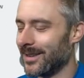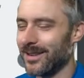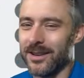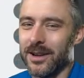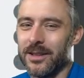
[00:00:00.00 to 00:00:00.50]

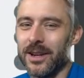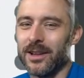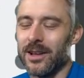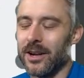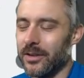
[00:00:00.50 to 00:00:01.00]
I think a
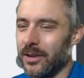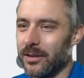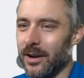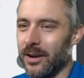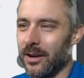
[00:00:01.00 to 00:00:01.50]
lot of you
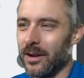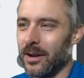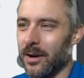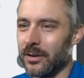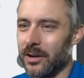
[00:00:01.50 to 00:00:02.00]

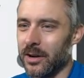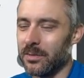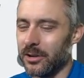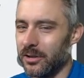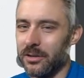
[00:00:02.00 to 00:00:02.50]
are starting to
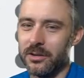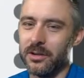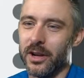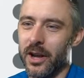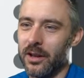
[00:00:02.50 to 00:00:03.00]
put two and two
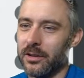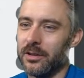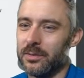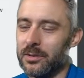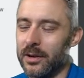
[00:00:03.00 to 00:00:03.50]
together at
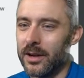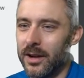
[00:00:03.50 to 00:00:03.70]
this point.